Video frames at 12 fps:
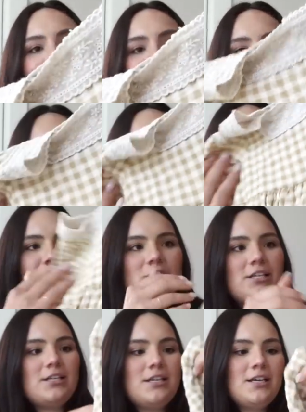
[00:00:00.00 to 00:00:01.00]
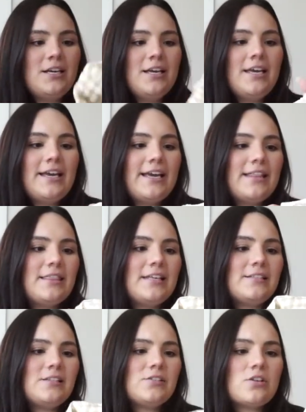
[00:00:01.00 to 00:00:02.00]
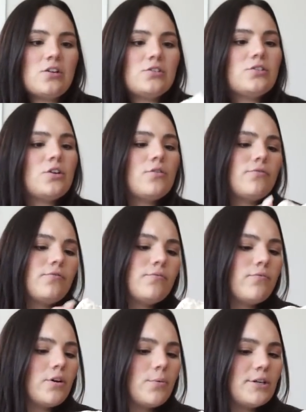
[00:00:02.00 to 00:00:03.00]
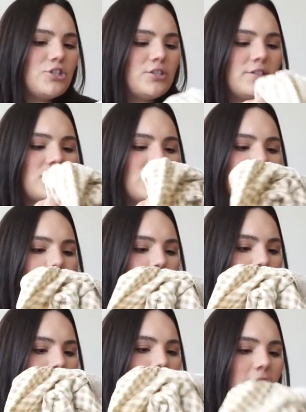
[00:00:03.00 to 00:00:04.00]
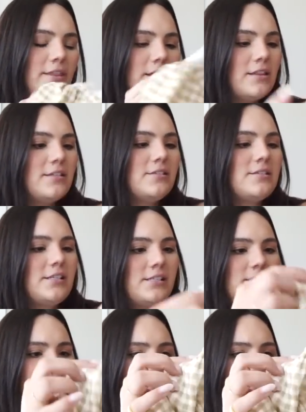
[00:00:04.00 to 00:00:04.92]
situation. And this is also for when she's a little bit bigger. I think this is six